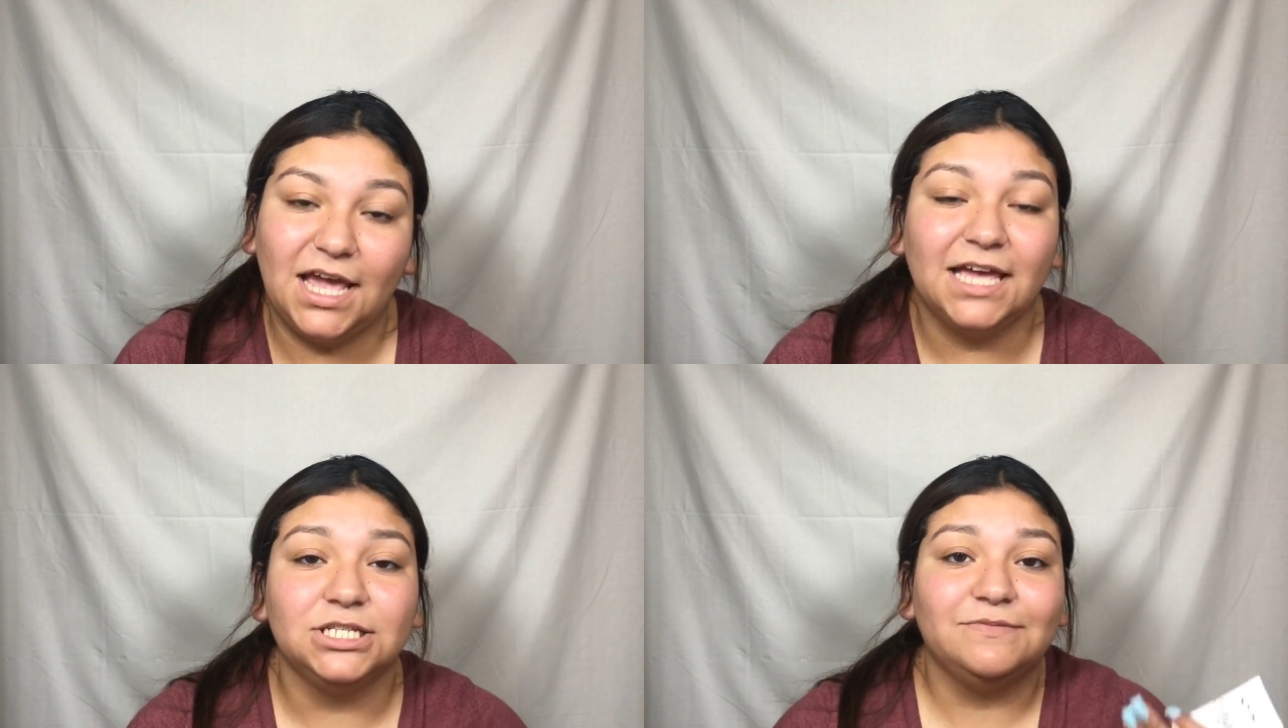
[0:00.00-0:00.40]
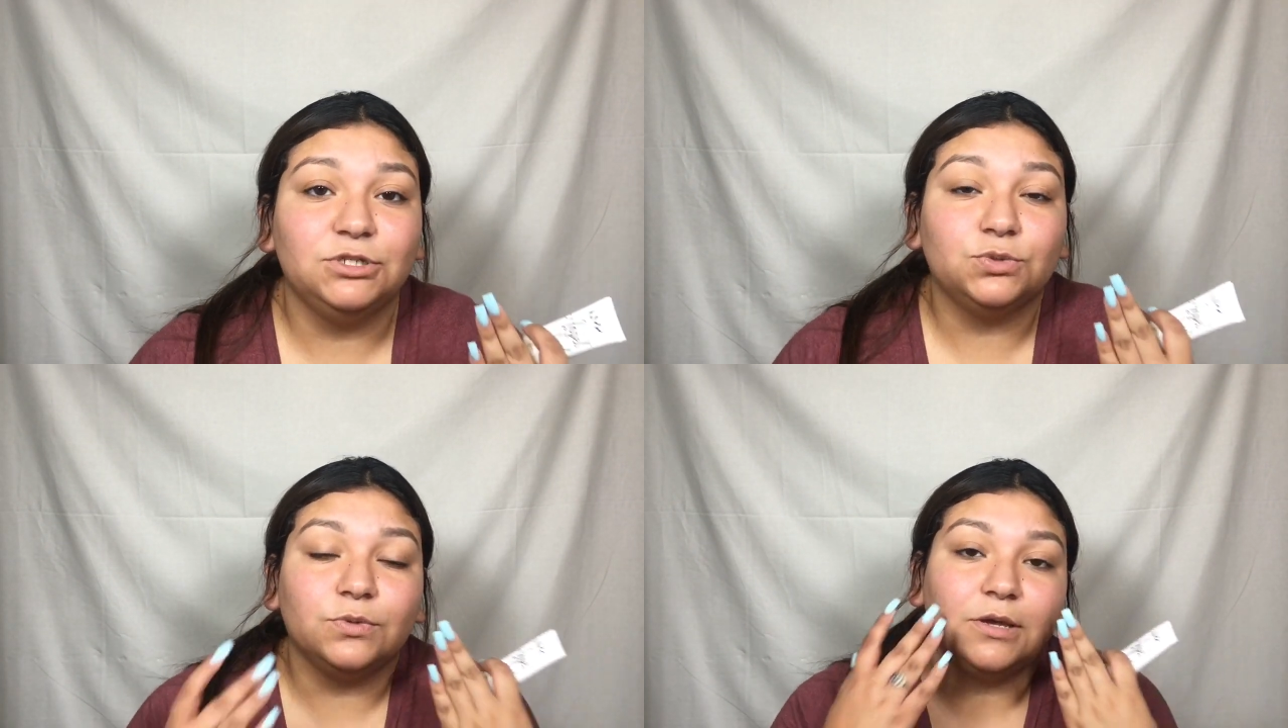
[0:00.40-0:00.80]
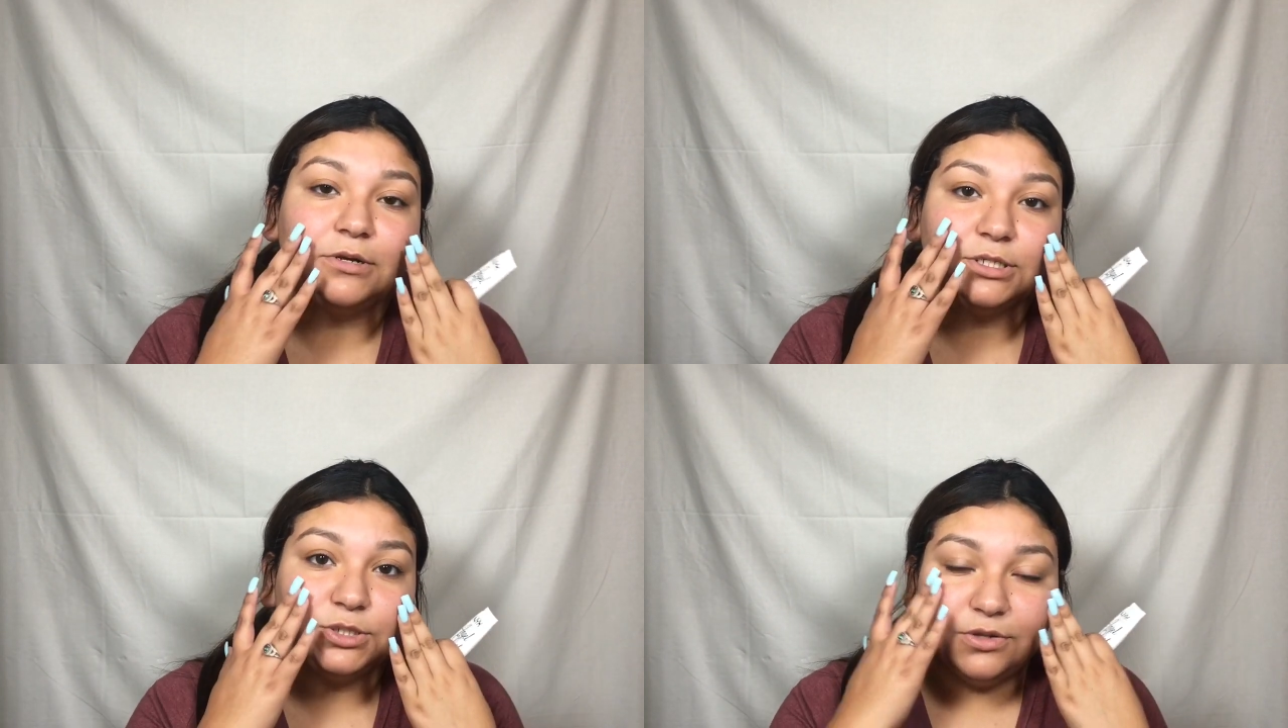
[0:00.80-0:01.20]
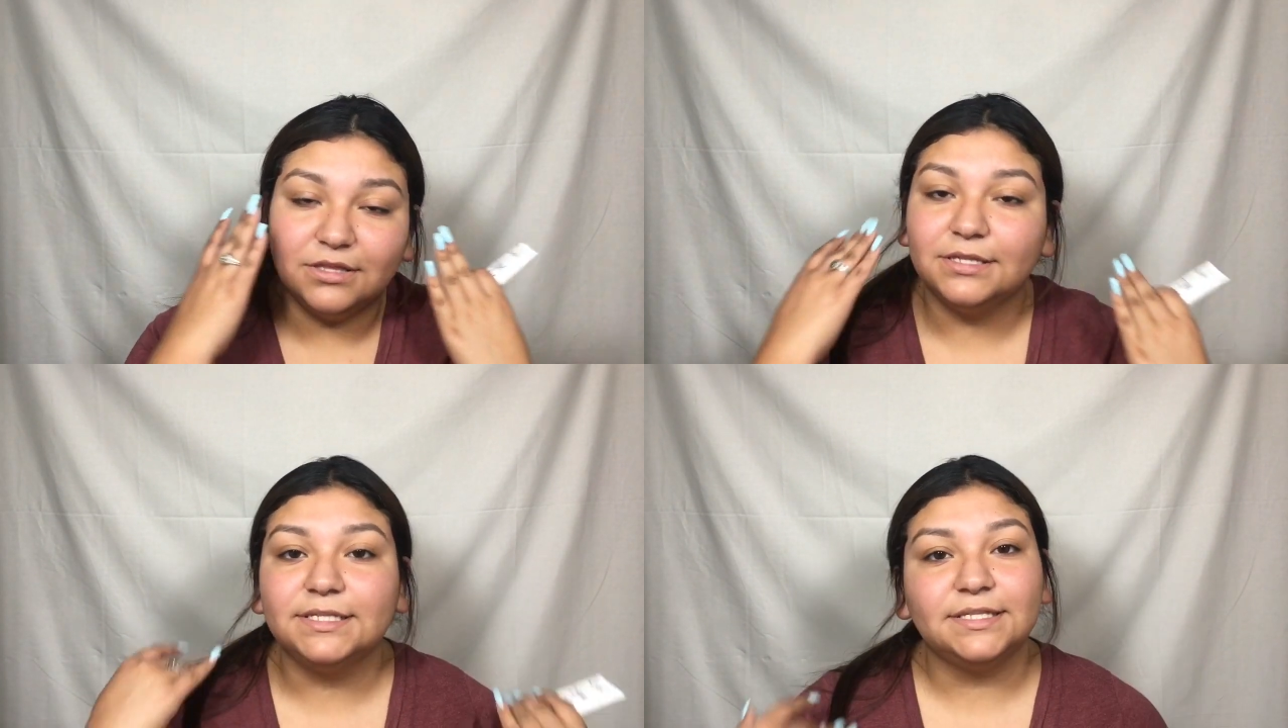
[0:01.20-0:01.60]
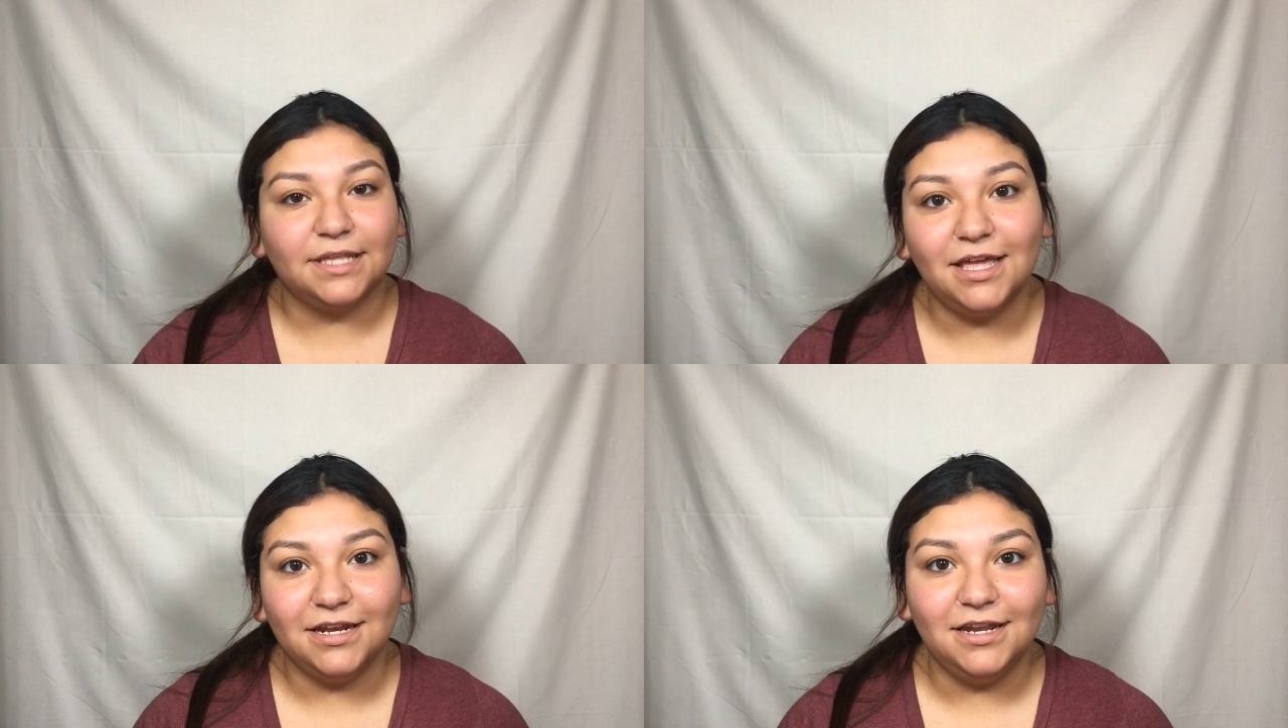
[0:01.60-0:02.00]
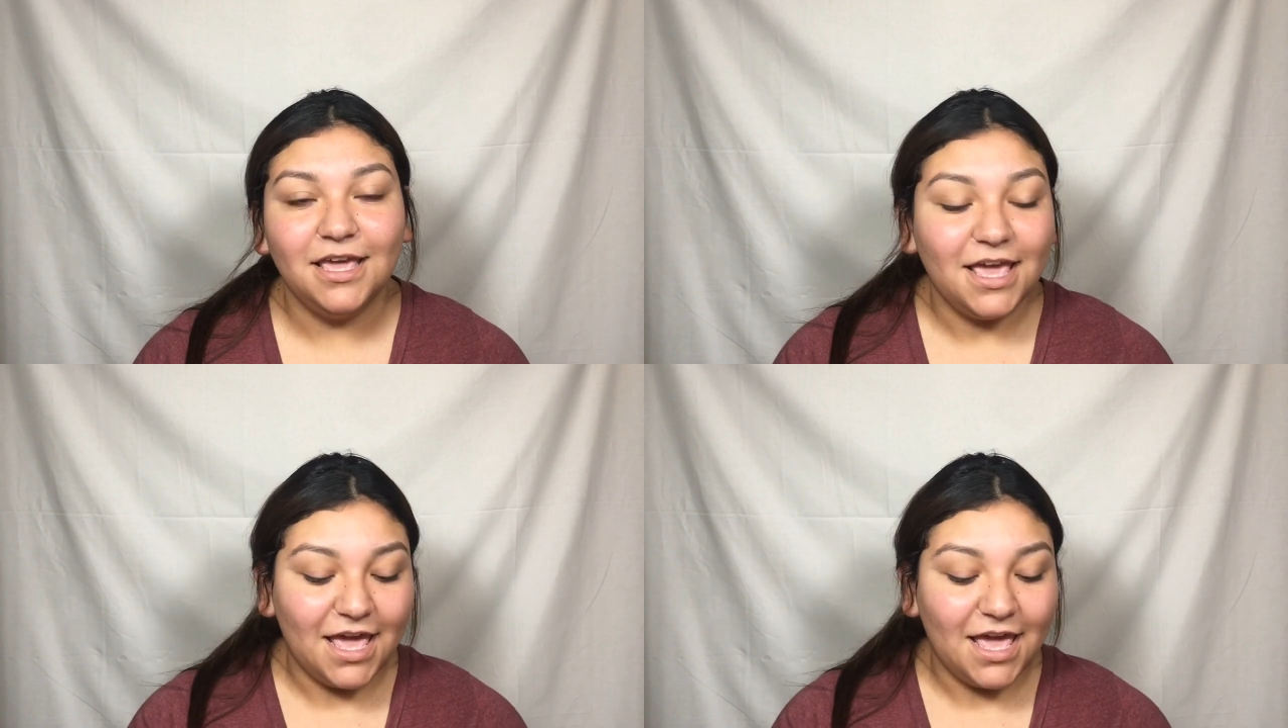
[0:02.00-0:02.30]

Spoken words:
and if you just really want to soothe out the skin.